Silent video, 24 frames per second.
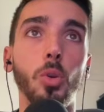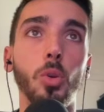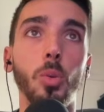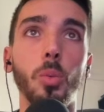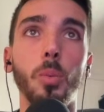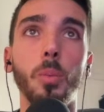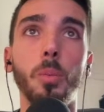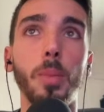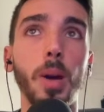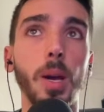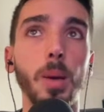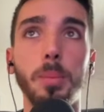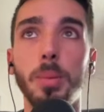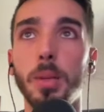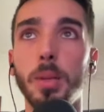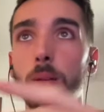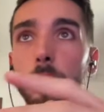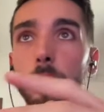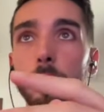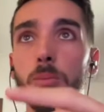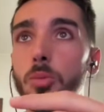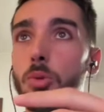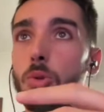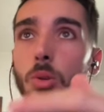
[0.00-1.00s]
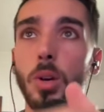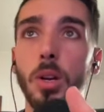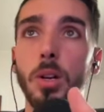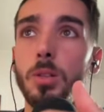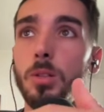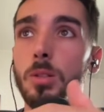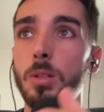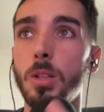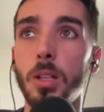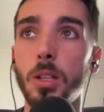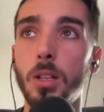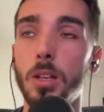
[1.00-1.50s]
might be trying to
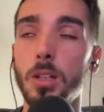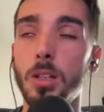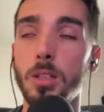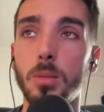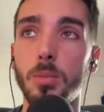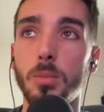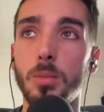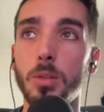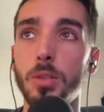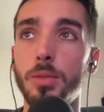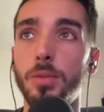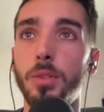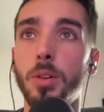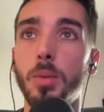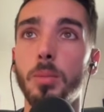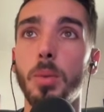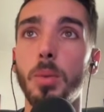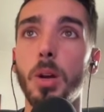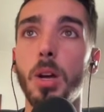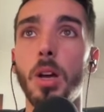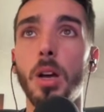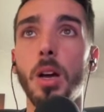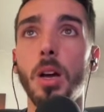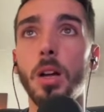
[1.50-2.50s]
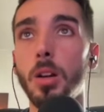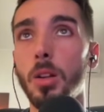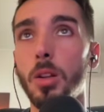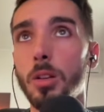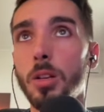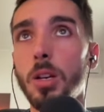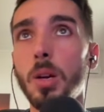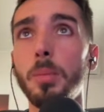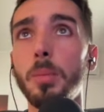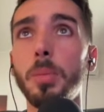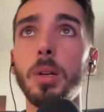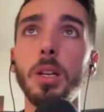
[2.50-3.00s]
steal customers from another
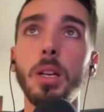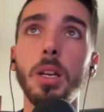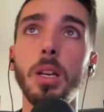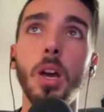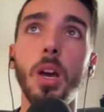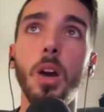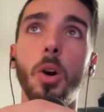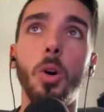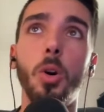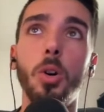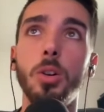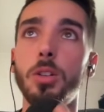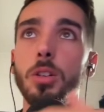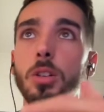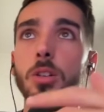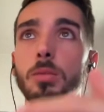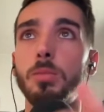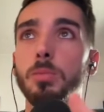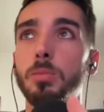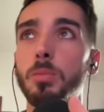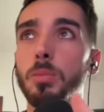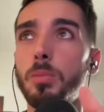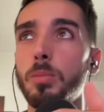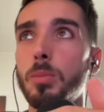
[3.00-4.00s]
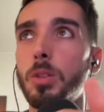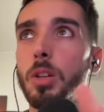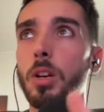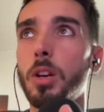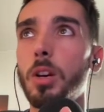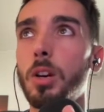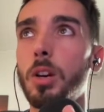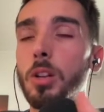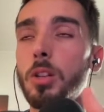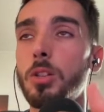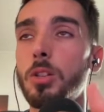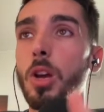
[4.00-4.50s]
company, or just
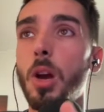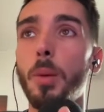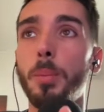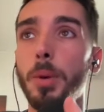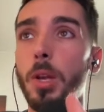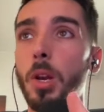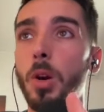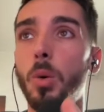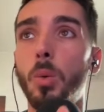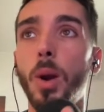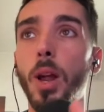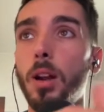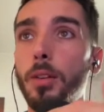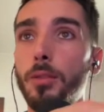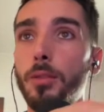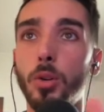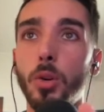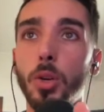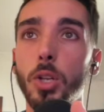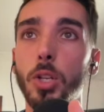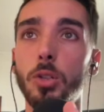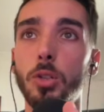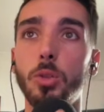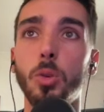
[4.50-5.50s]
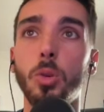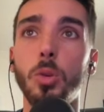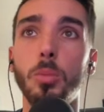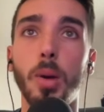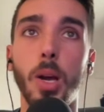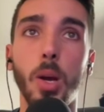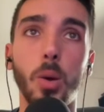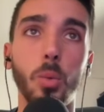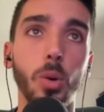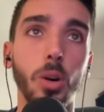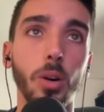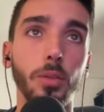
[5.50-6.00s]
they're shopping around for which tool
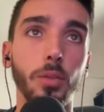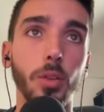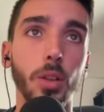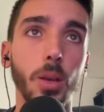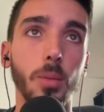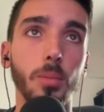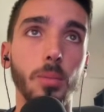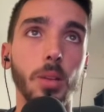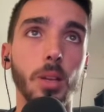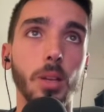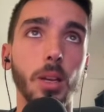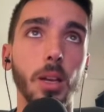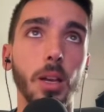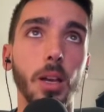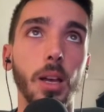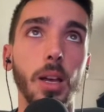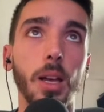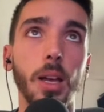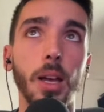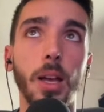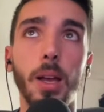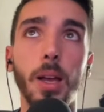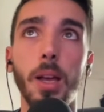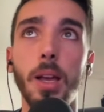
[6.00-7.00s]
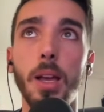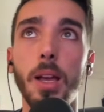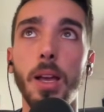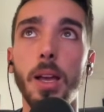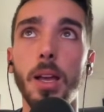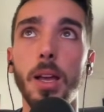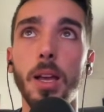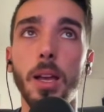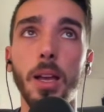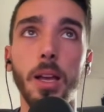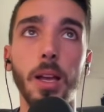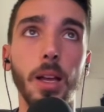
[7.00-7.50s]
might work for them
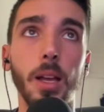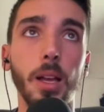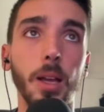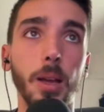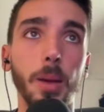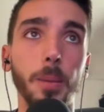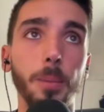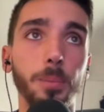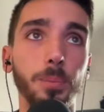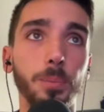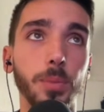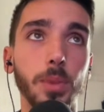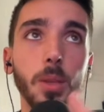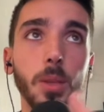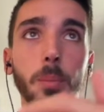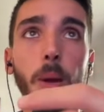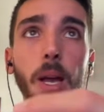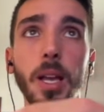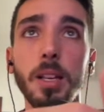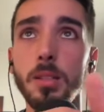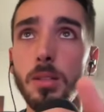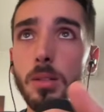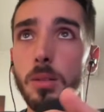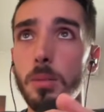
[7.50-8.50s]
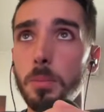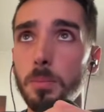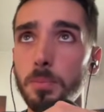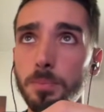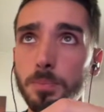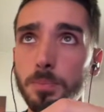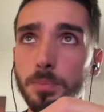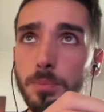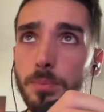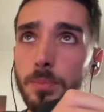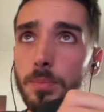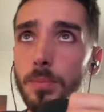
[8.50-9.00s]
the best.
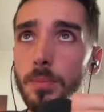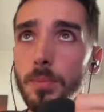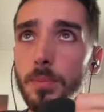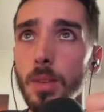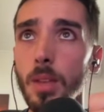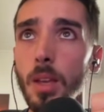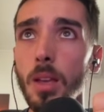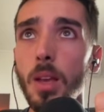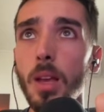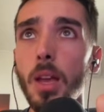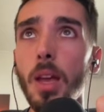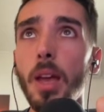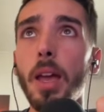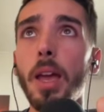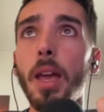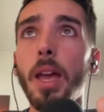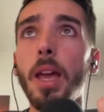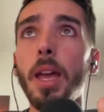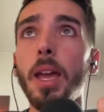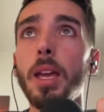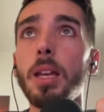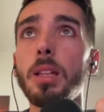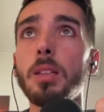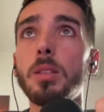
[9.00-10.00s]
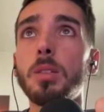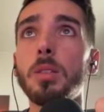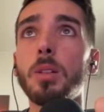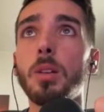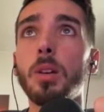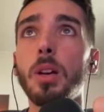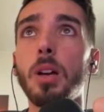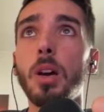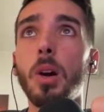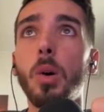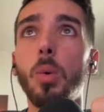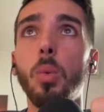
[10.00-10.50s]
And
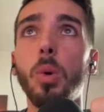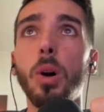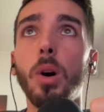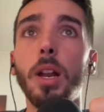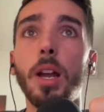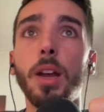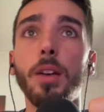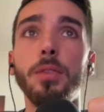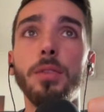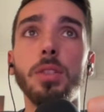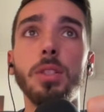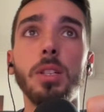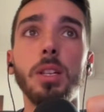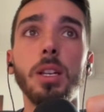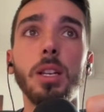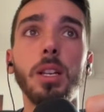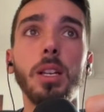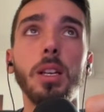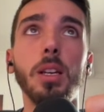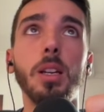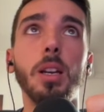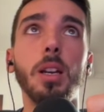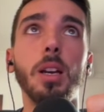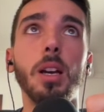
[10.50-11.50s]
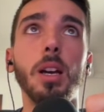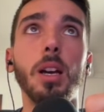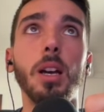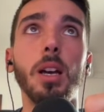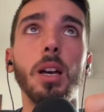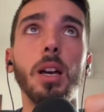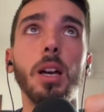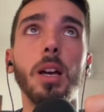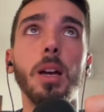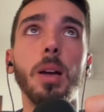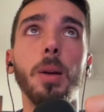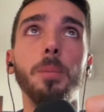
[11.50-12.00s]
what I've seen
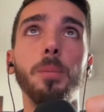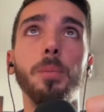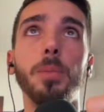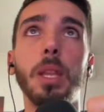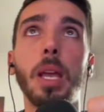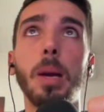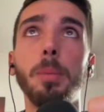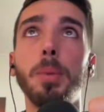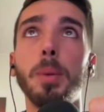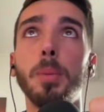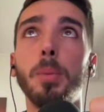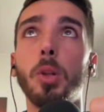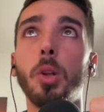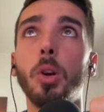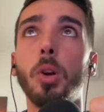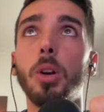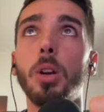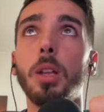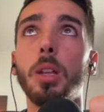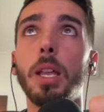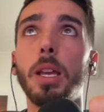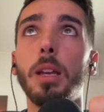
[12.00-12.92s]
that people are